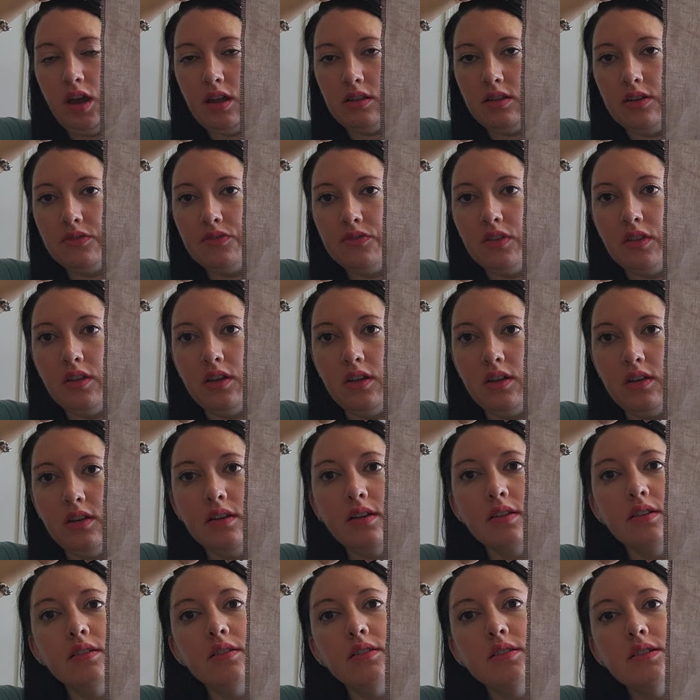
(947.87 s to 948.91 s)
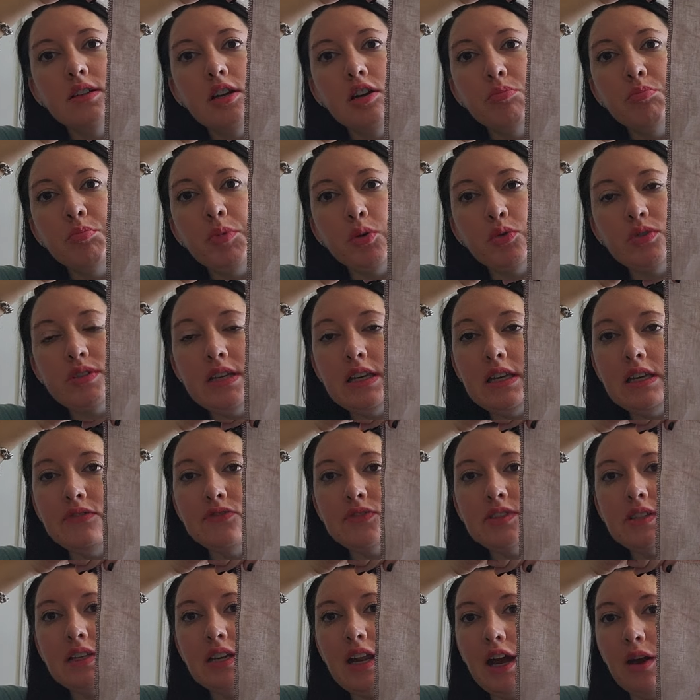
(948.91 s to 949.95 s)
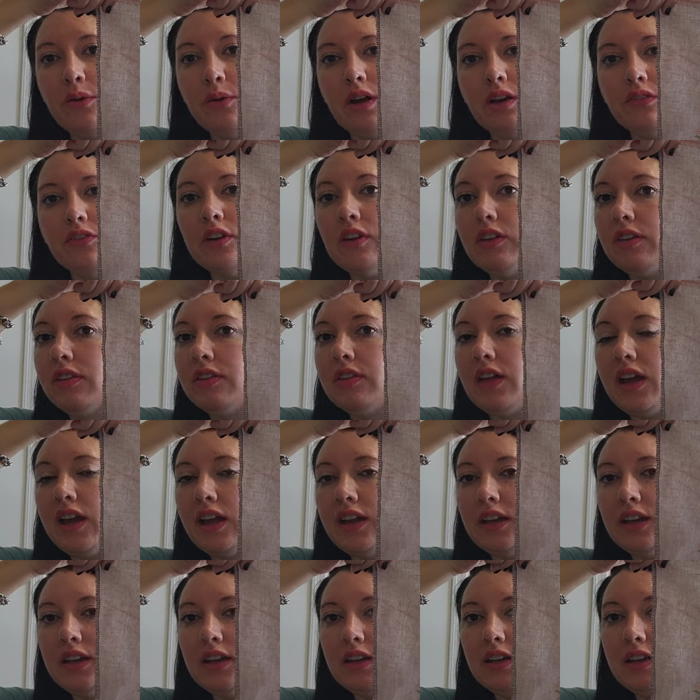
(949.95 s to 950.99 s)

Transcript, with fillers: I love the motifs and how everything